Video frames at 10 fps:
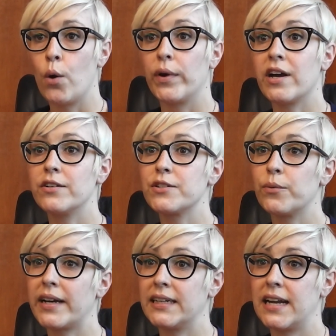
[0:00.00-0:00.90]
We also
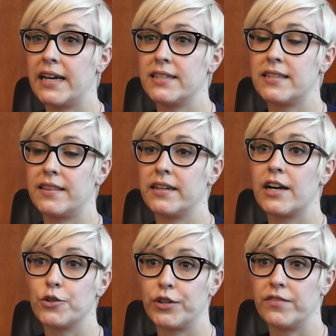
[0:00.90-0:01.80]
recognize that the
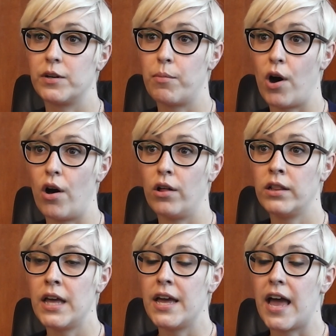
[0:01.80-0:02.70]
country of Nepal